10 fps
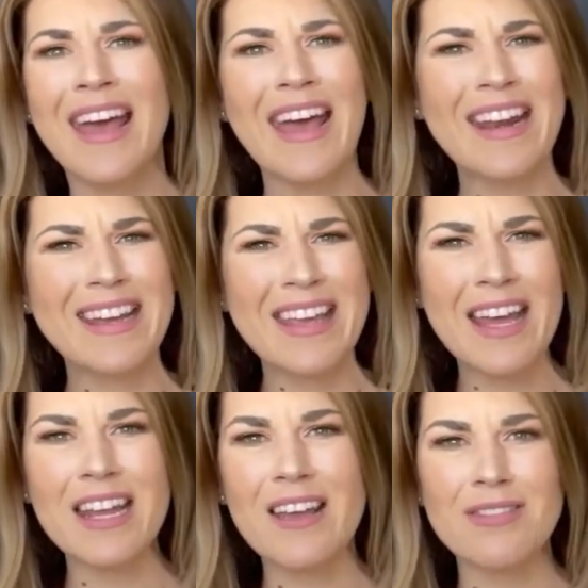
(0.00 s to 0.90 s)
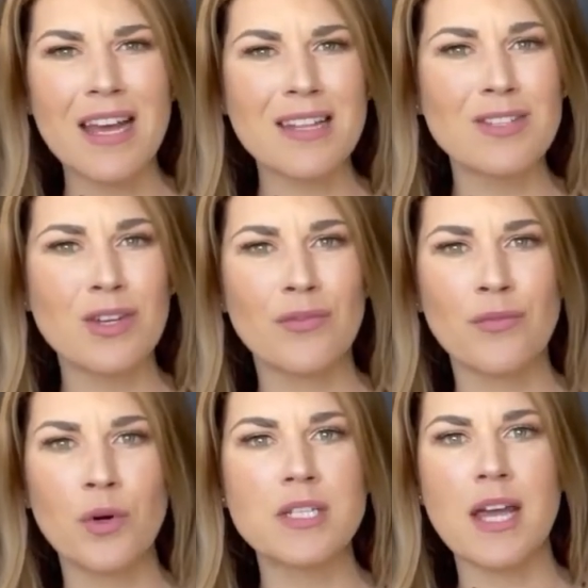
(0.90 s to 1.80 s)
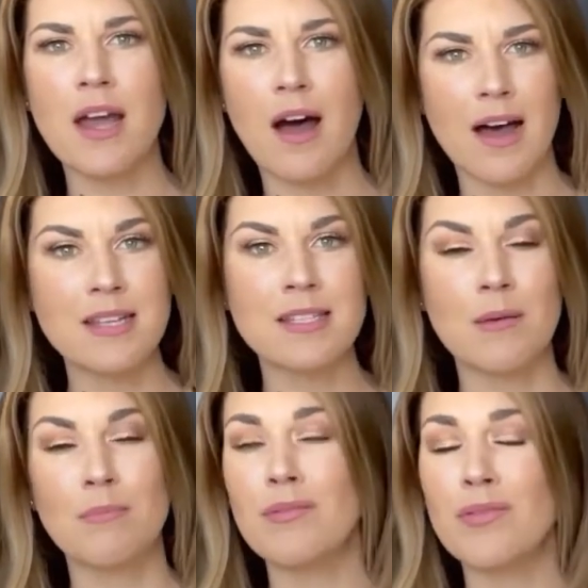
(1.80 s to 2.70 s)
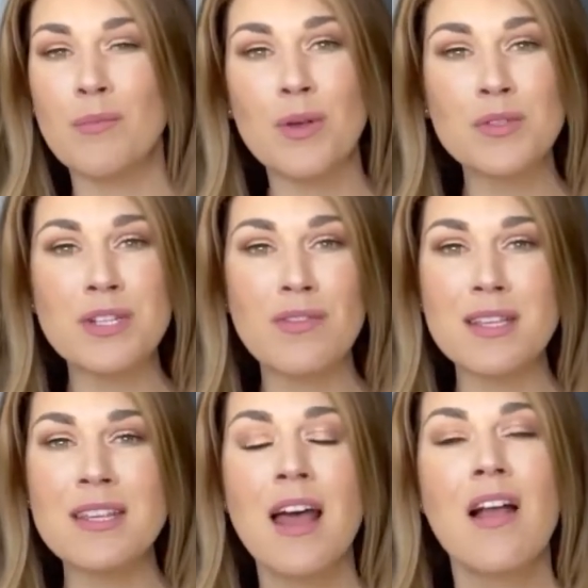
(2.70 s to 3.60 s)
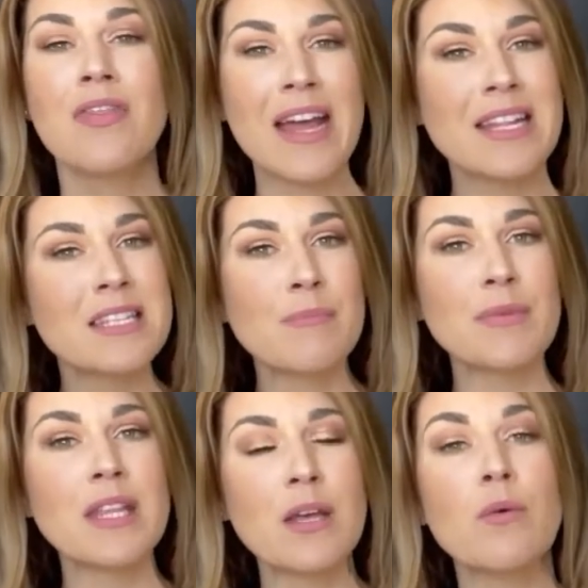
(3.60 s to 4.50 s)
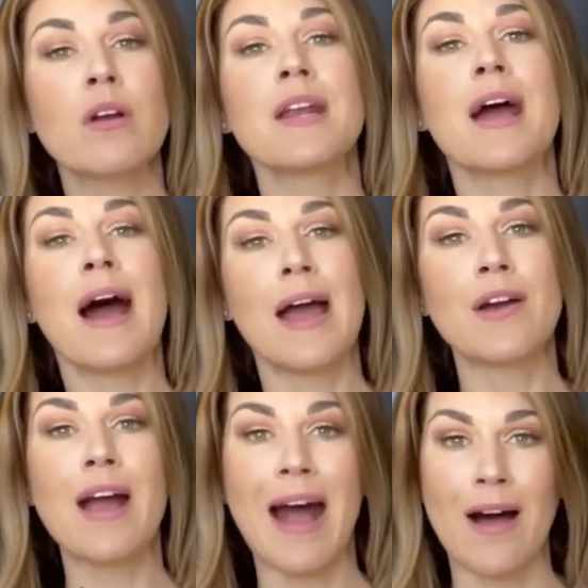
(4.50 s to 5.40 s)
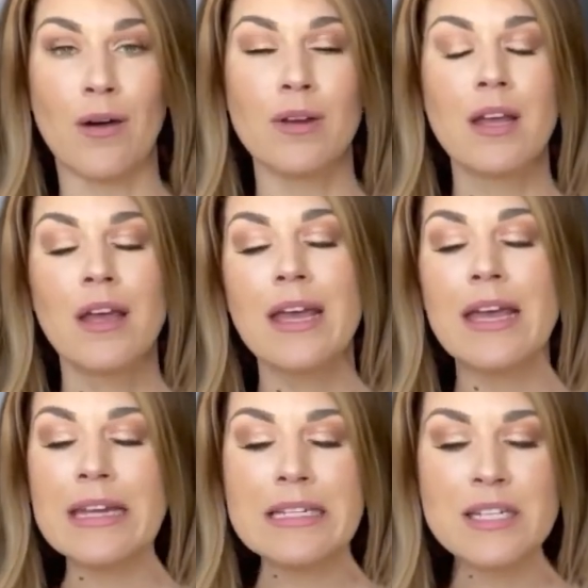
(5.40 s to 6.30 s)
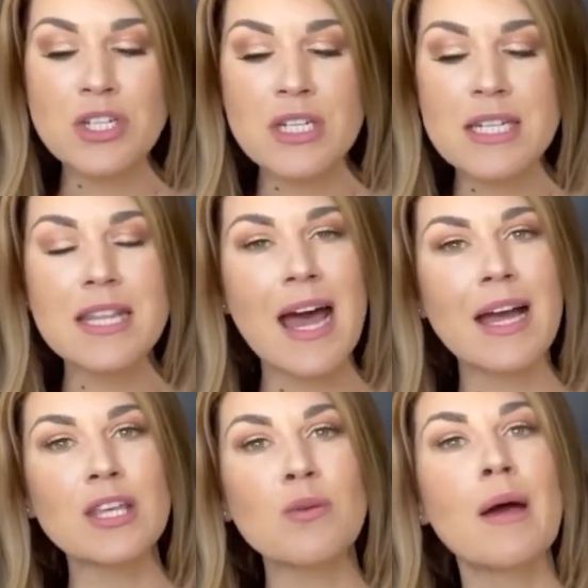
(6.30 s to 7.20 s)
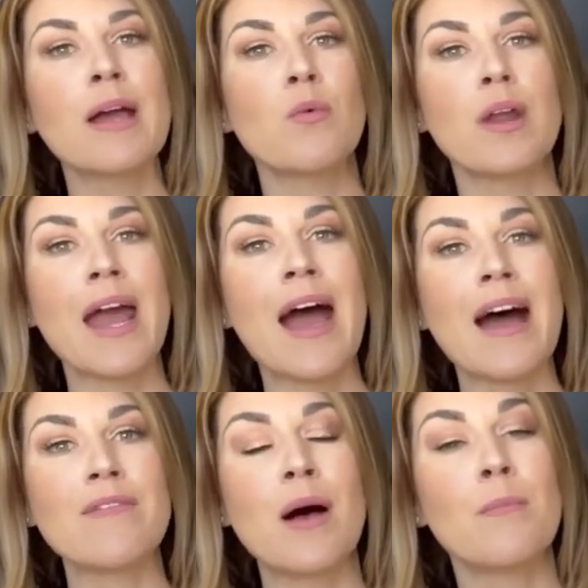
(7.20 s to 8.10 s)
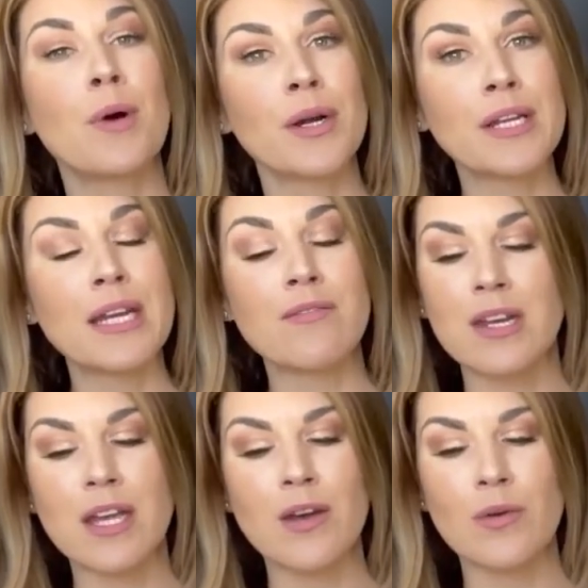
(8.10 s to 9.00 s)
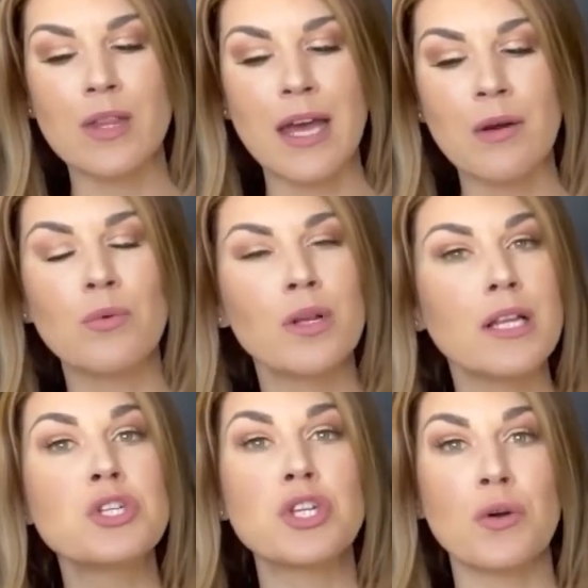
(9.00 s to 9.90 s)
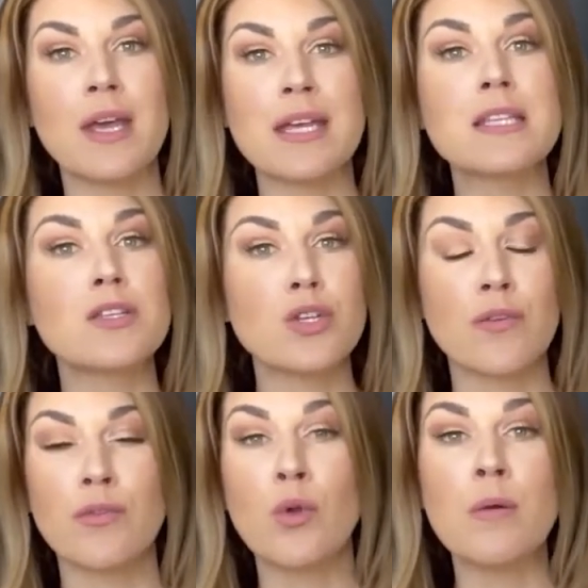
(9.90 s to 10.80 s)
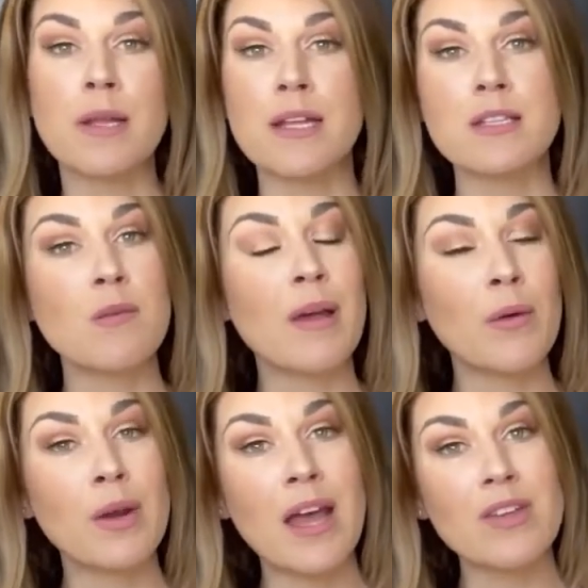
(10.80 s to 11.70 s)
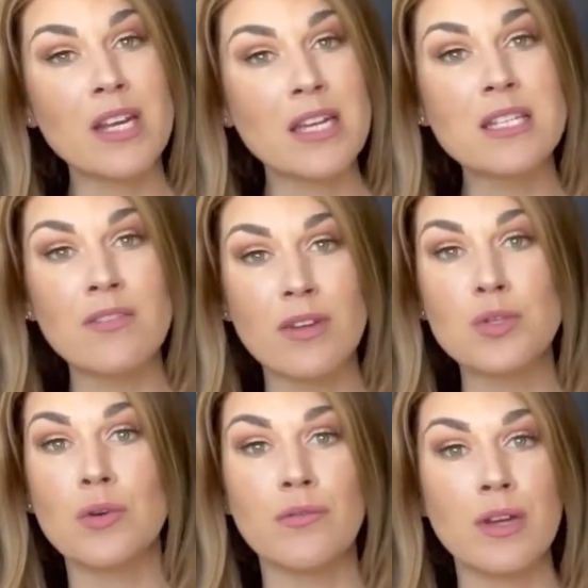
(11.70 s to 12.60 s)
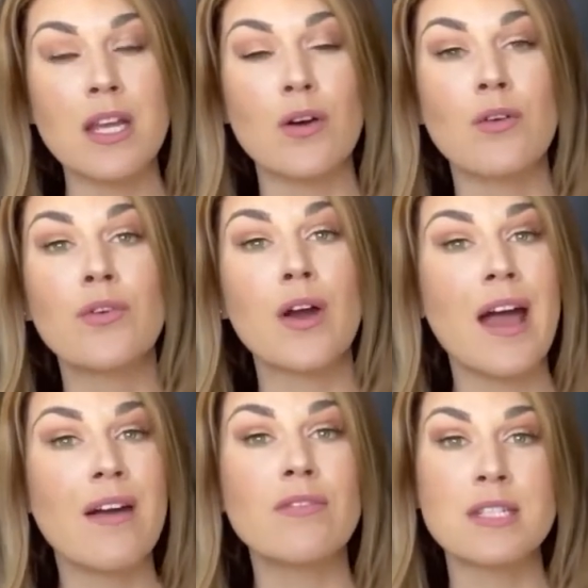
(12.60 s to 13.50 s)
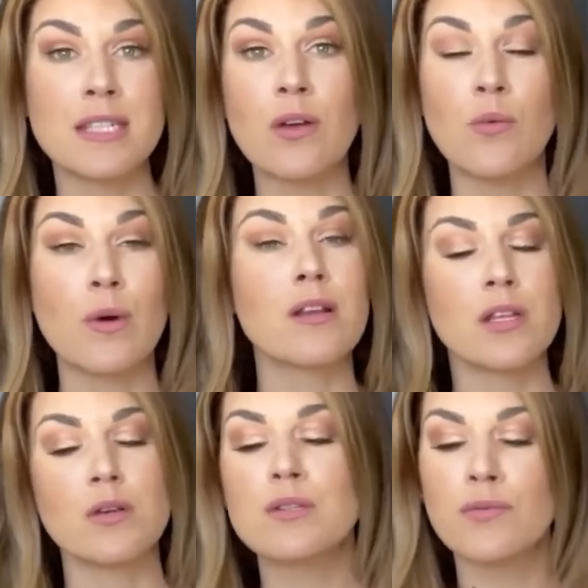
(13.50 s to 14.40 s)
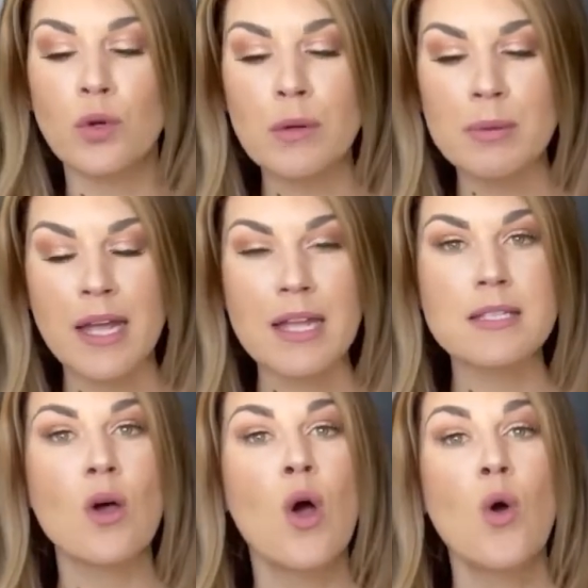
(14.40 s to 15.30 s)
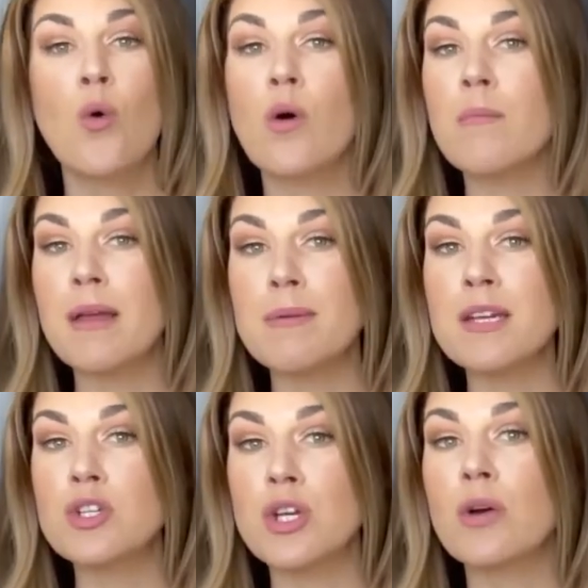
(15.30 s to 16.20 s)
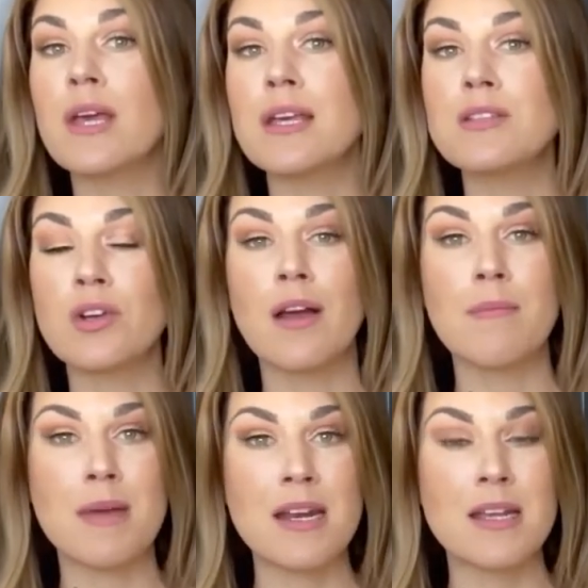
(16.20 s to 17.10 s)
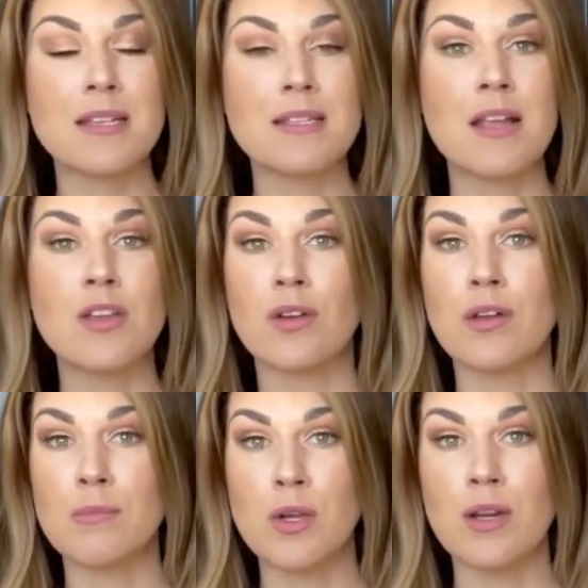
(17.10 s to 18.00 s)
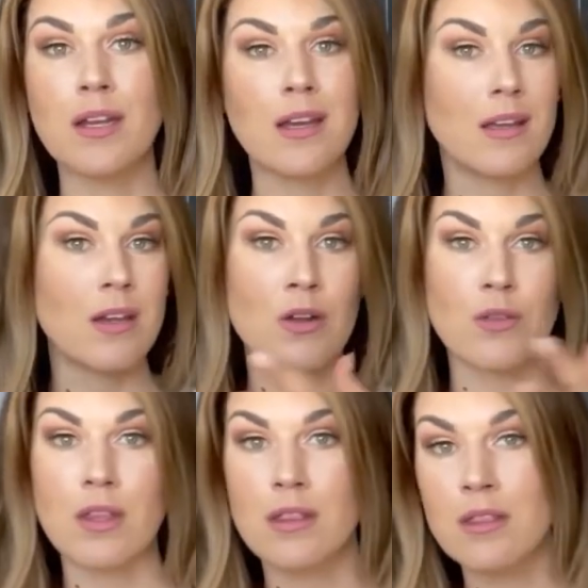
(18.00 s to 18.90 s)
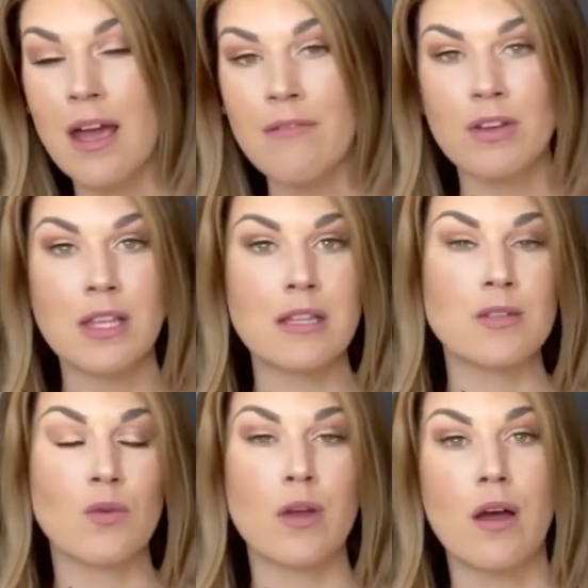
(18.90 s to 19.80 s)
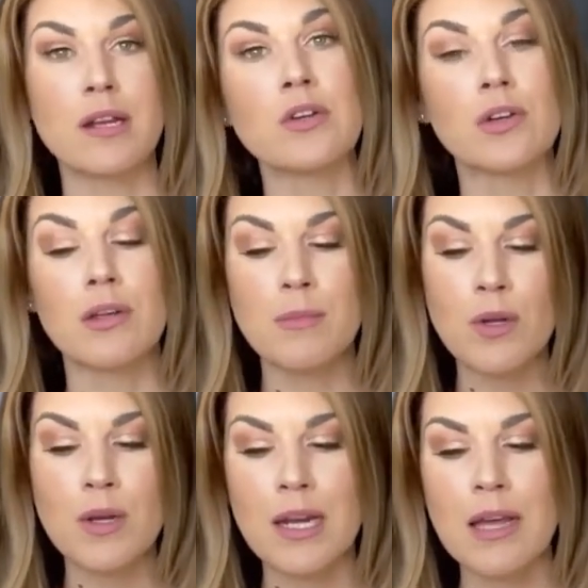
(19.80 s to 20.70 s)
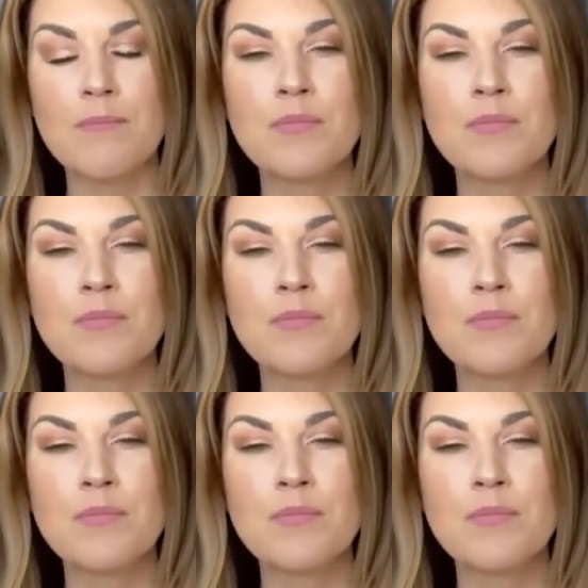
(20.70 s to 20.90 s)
And again, if that's your forte, awesome. But for most of us, that's something that we're going to hire out. In addition to that, you might want to have a marketing video that really showcases your floor plans. You might want to have an individual video for every single one of those floor plans, or maybe to showcase your amenities and your community, everything that's going on in your community.